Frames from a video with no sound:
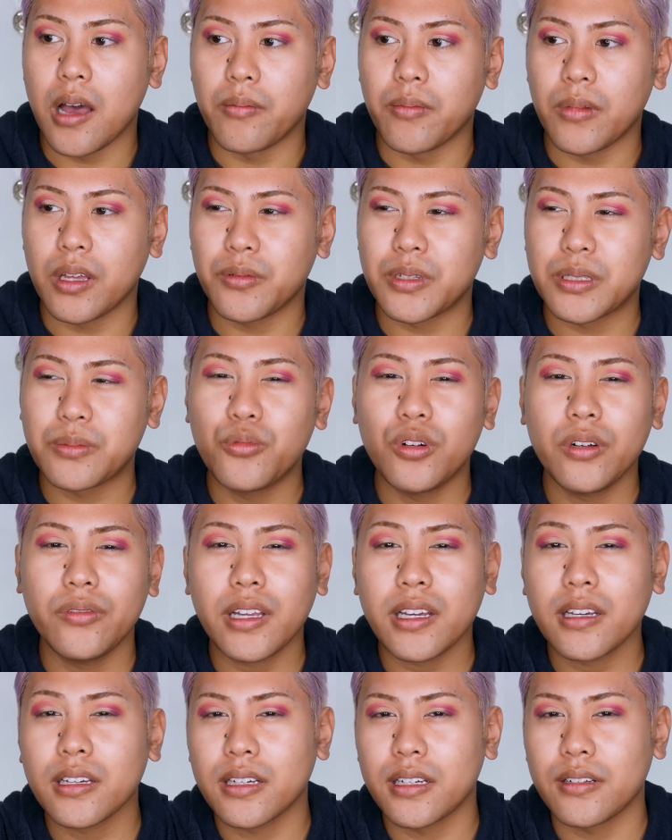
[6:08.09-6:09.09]
It was more of
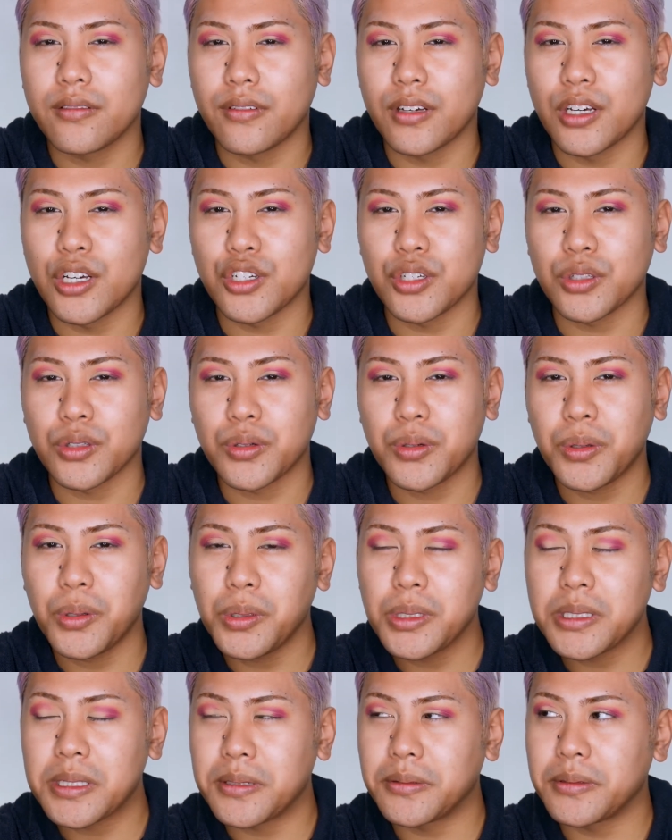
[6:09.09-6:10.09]
like a conversion
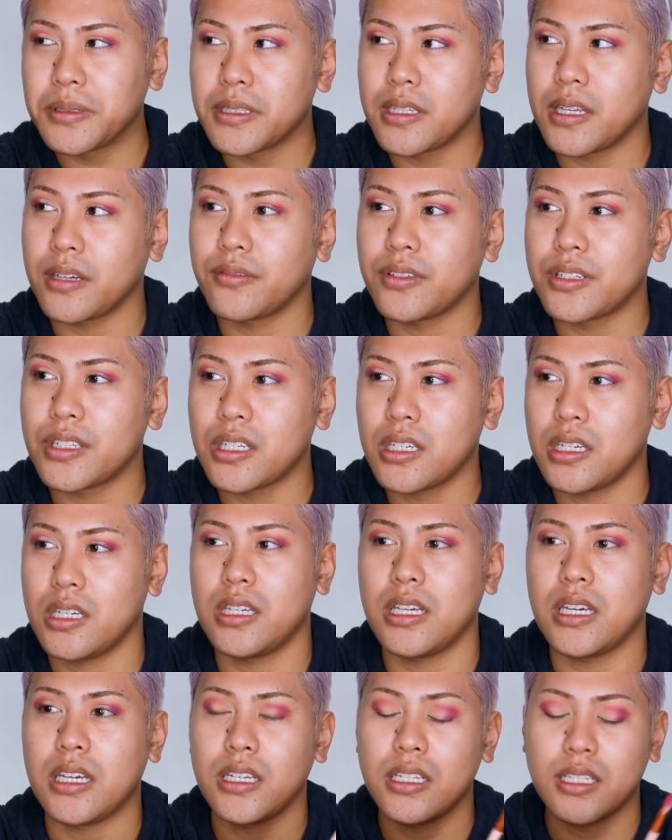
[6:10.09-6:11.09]
course. It was like for 2
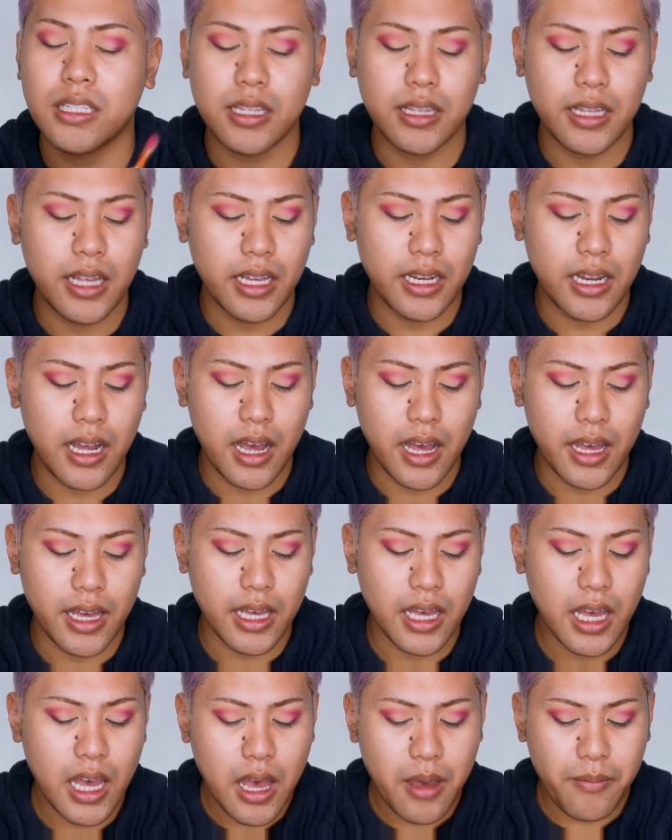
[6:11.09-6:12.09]
years, and then I
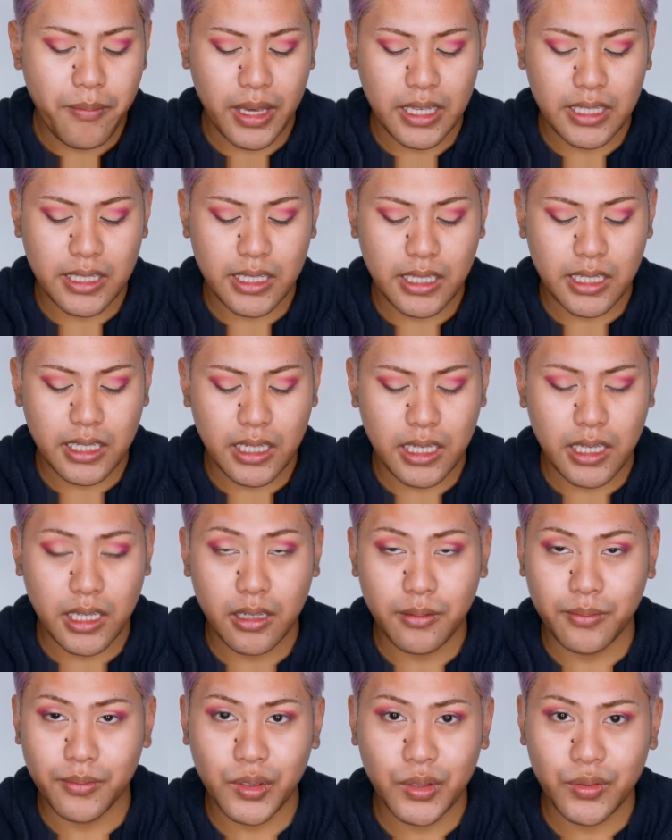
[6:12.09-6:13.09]
basically
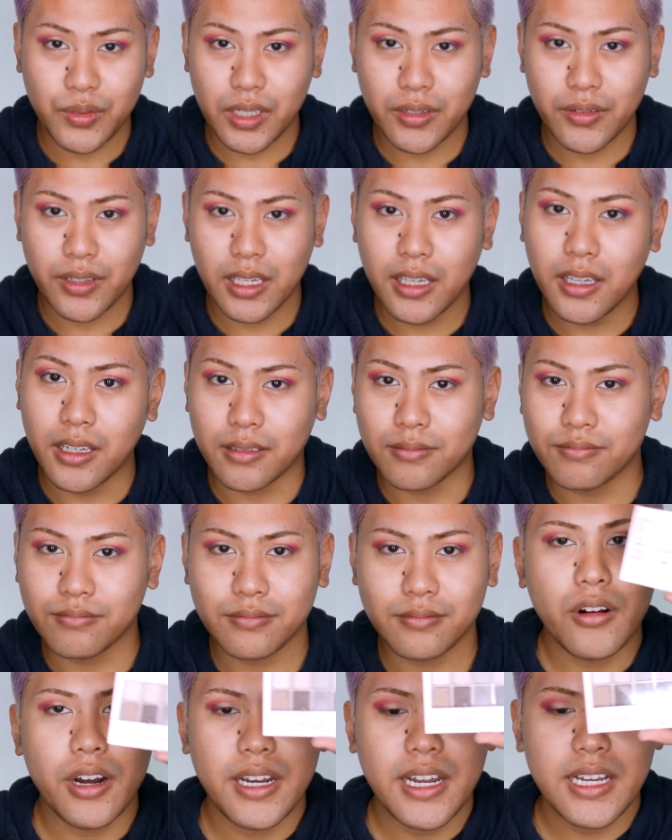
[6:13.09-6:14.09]
moved over here.
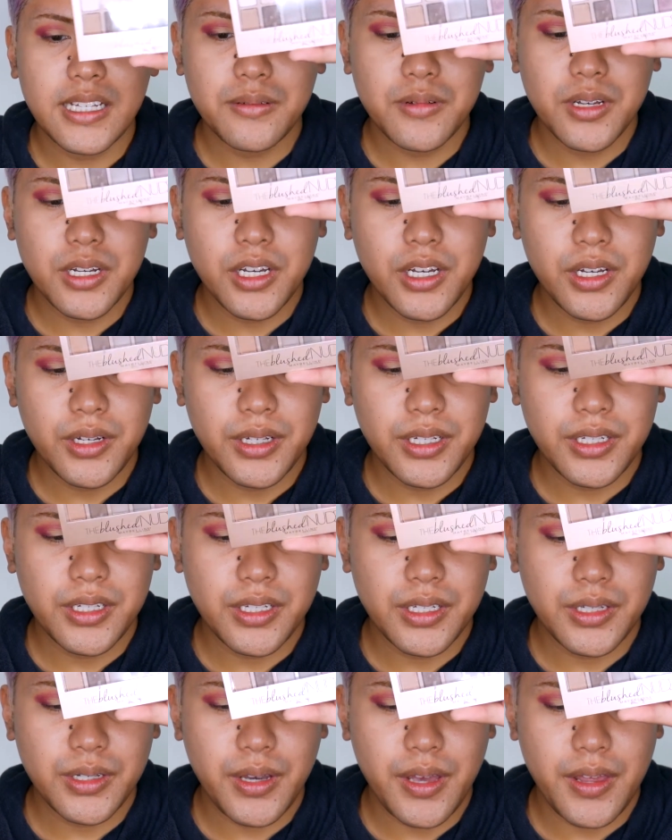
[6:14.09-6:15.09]
Alright, next I'm going to go
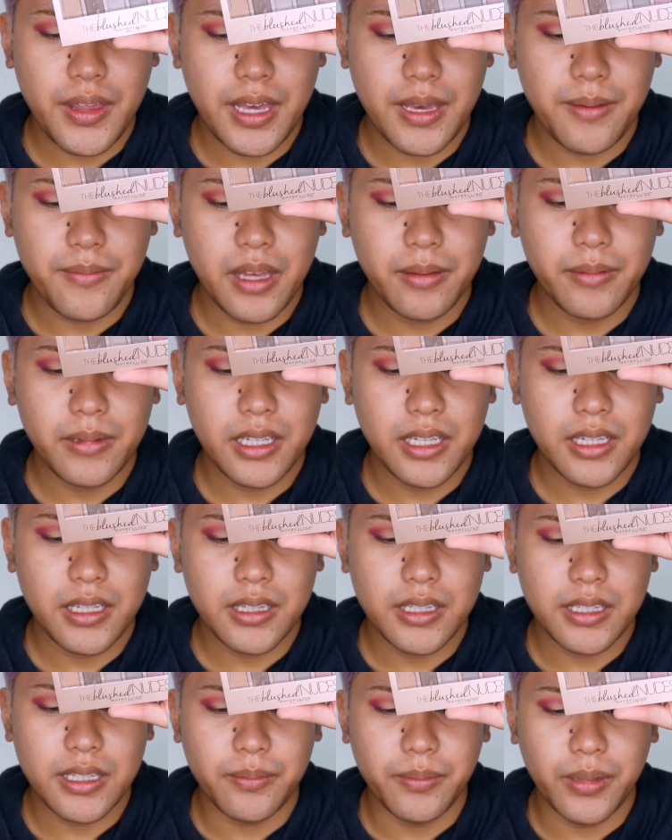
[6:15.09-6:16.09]
into the
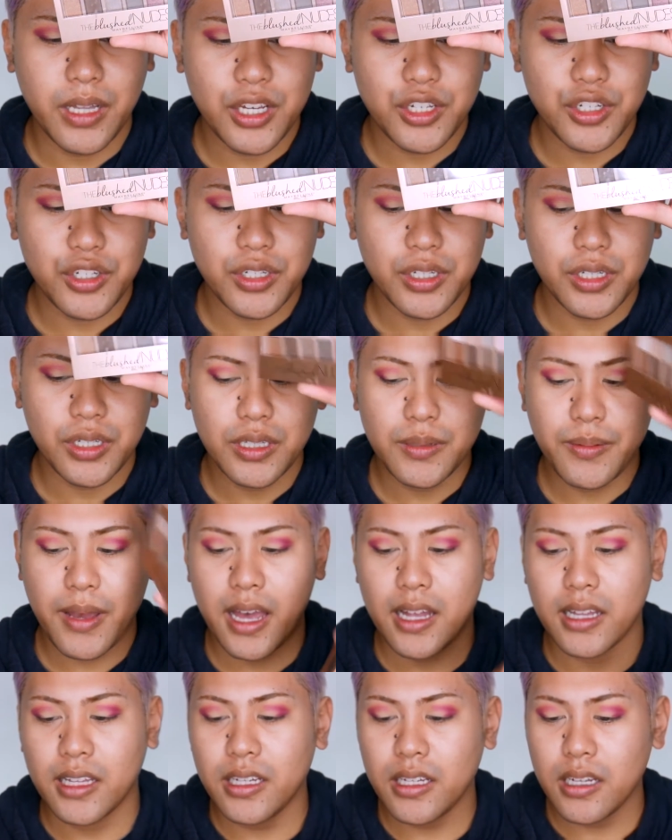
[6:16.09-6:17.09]
Maybelline's The Blush Nudes
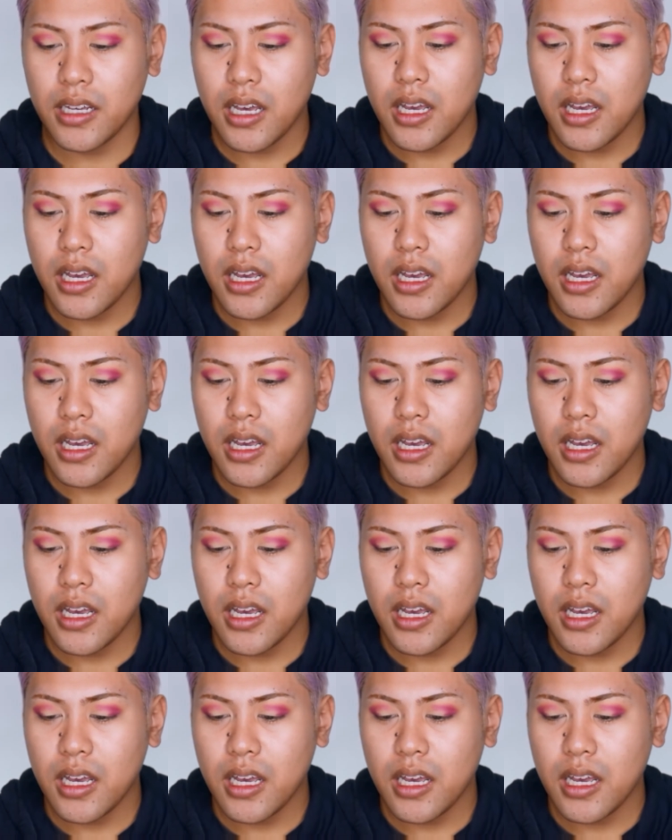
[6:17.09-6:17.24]
palette.